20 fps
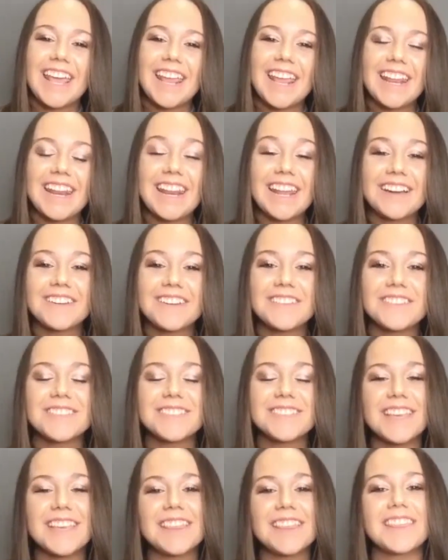Now, you
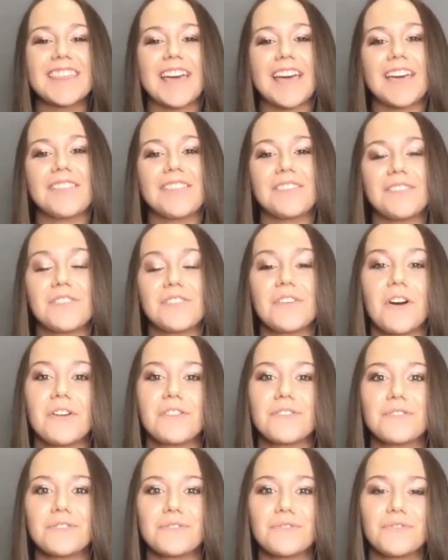said there that you
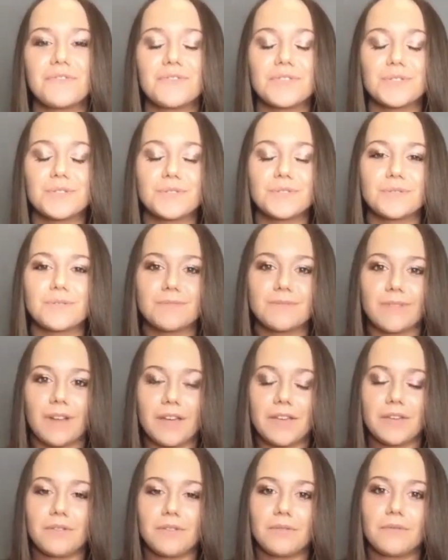kind of
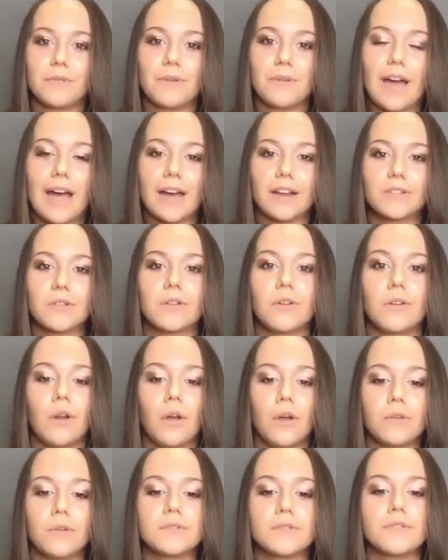like you had
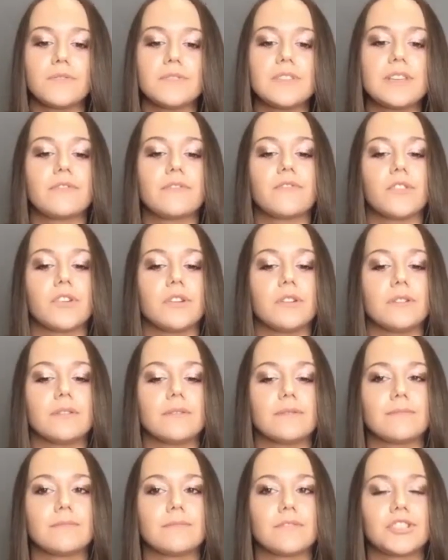loads of different
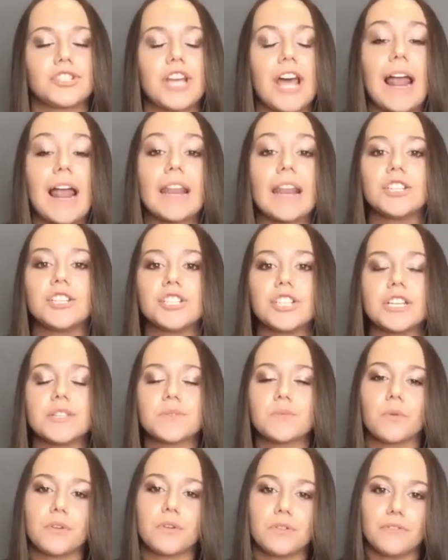challenges,
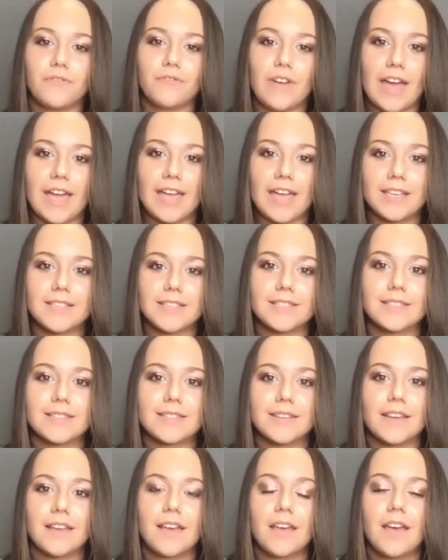what you faced,
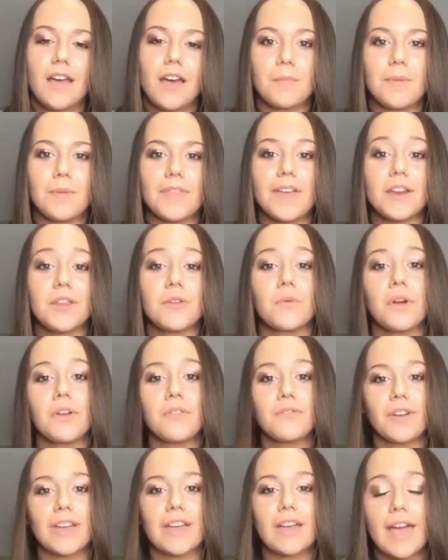but then you
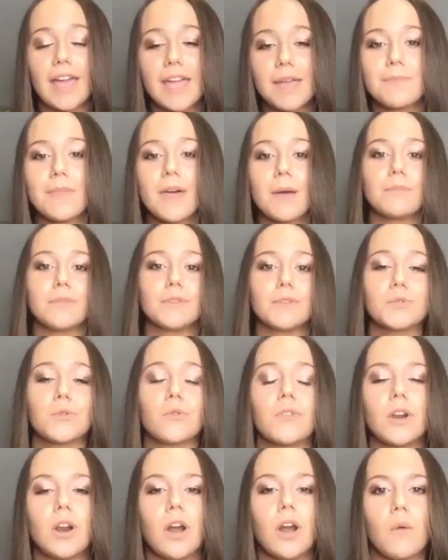overcame them, you saw
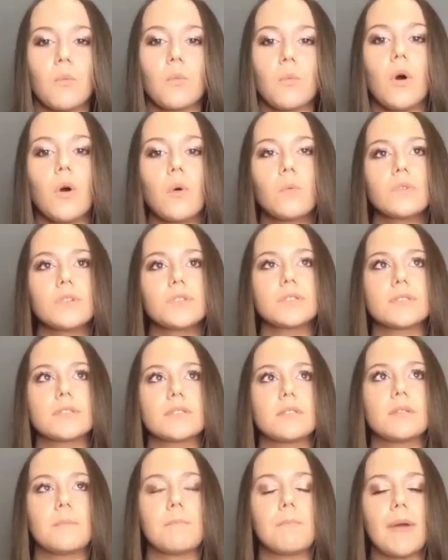the light. What was
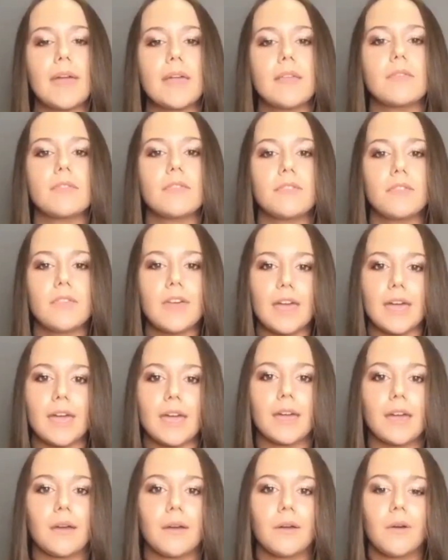the main
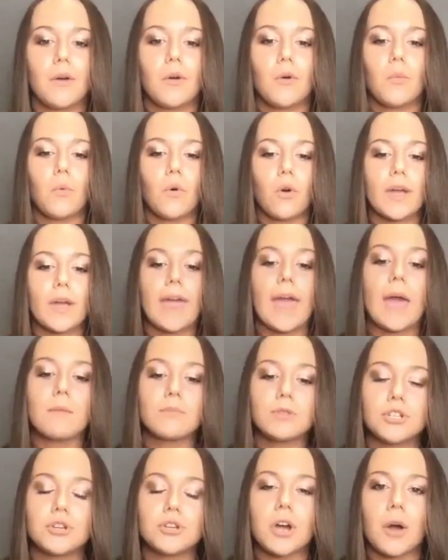thing, what
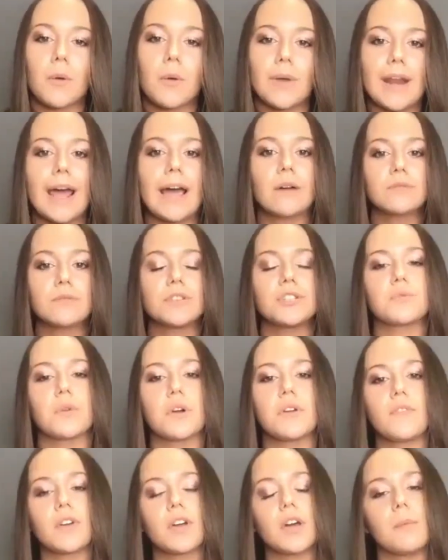kept you going? How did you
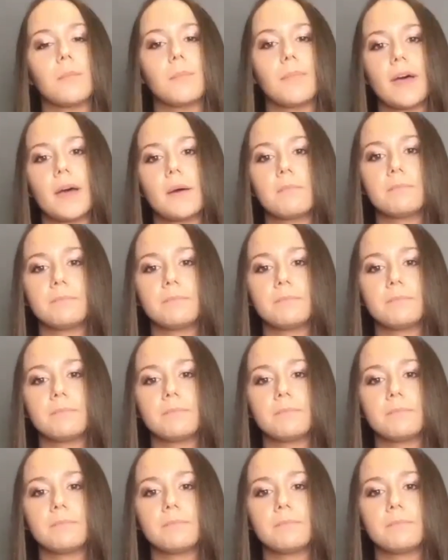overcome them?